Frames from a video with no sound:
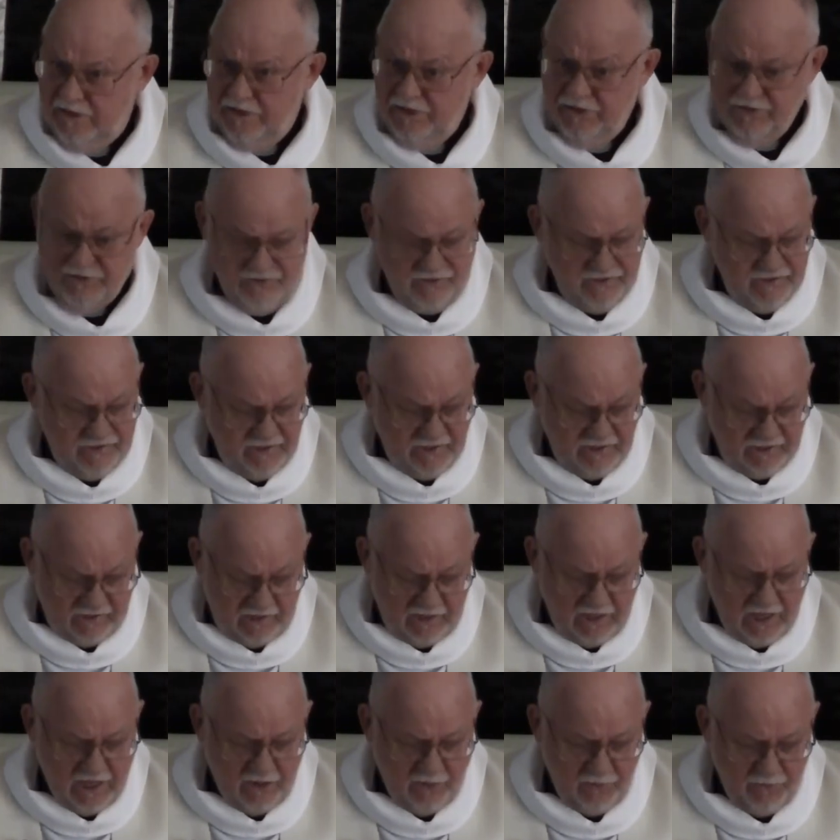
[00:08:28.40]
It is in the
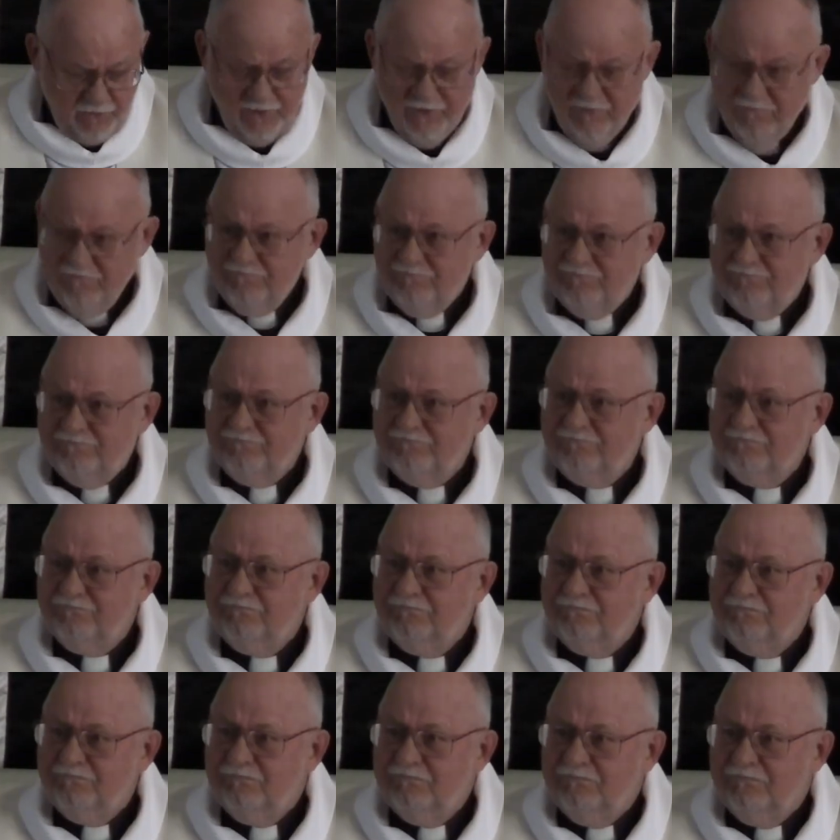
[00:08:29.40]
cloud,
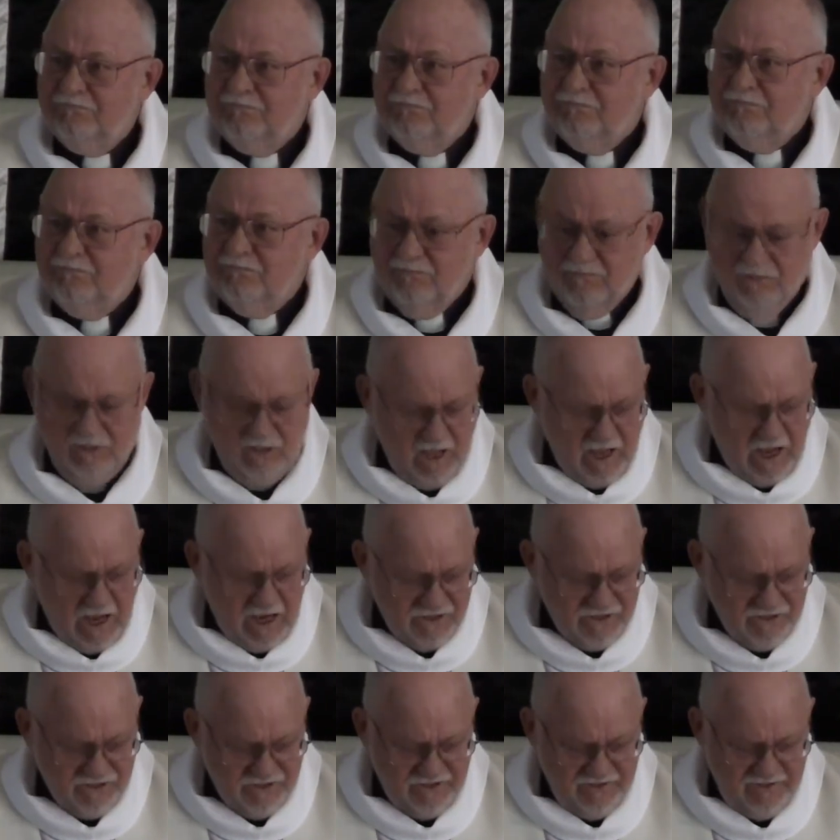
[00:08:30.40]

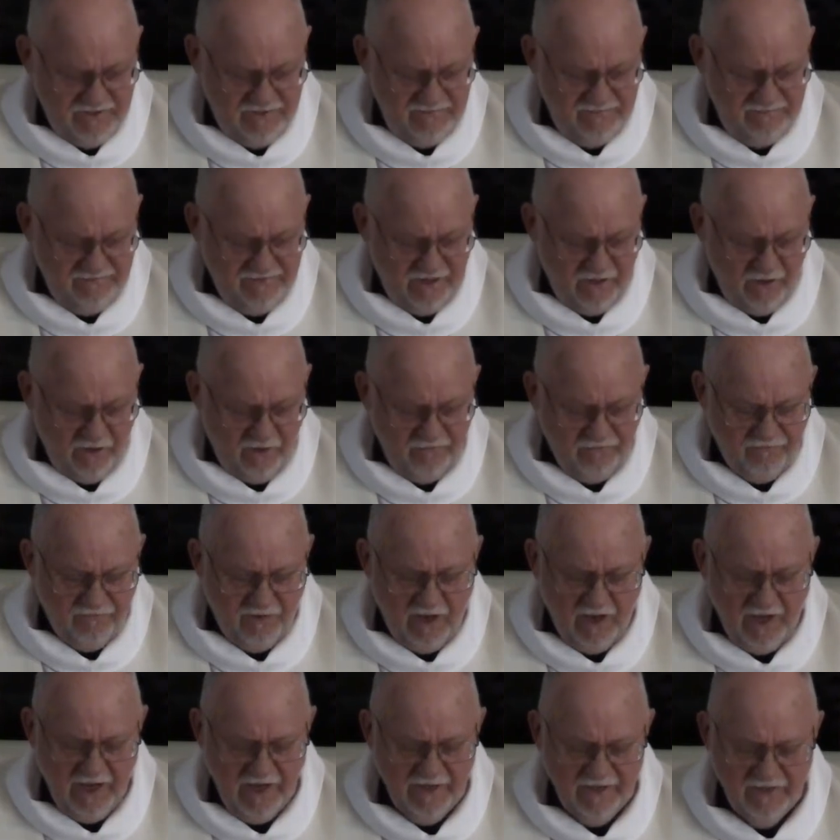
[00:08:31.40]
lost,
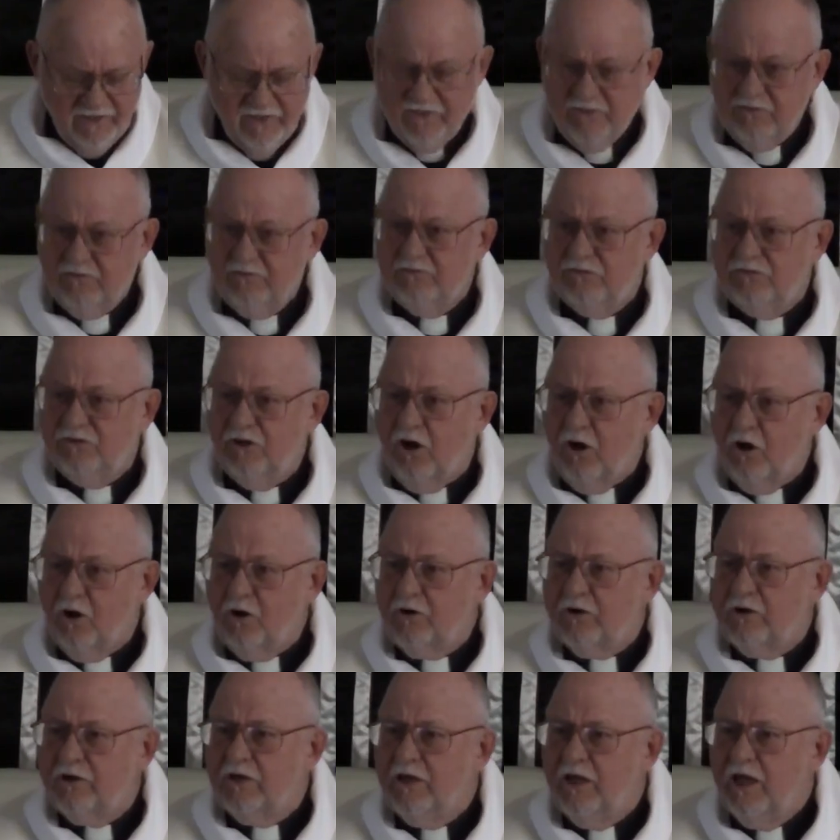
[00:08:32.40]
terrified,
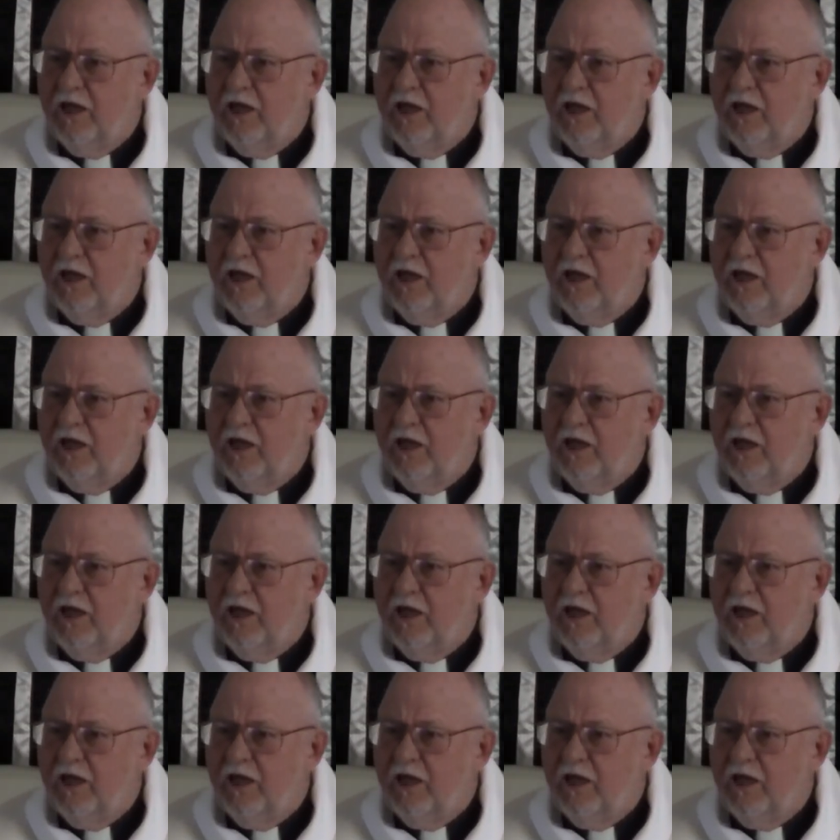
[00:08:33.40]
dark,